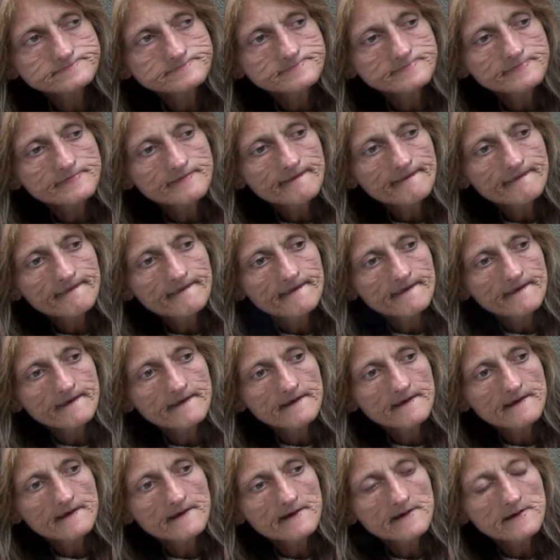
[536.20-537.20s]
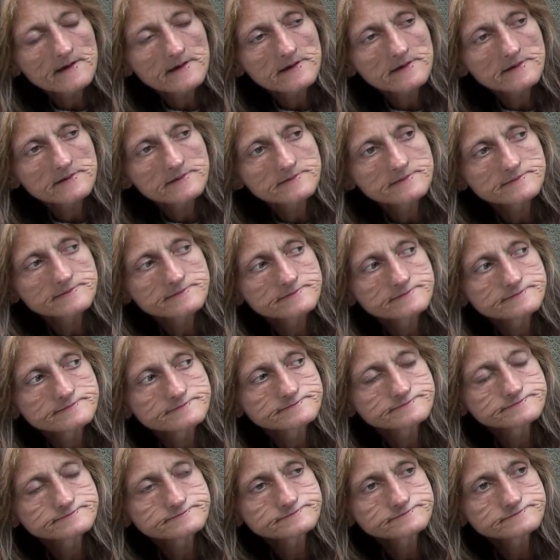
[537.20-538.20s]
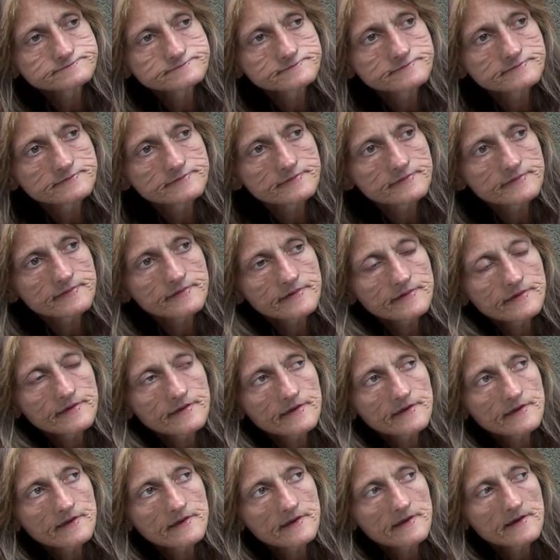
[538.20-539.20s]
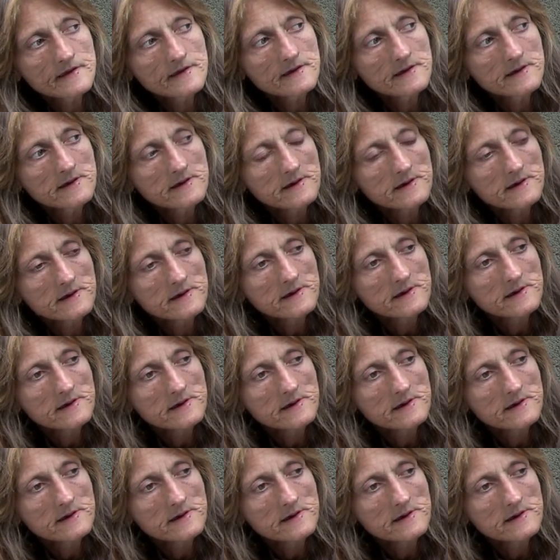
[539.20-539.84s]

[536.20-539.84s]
The person shown says nothing.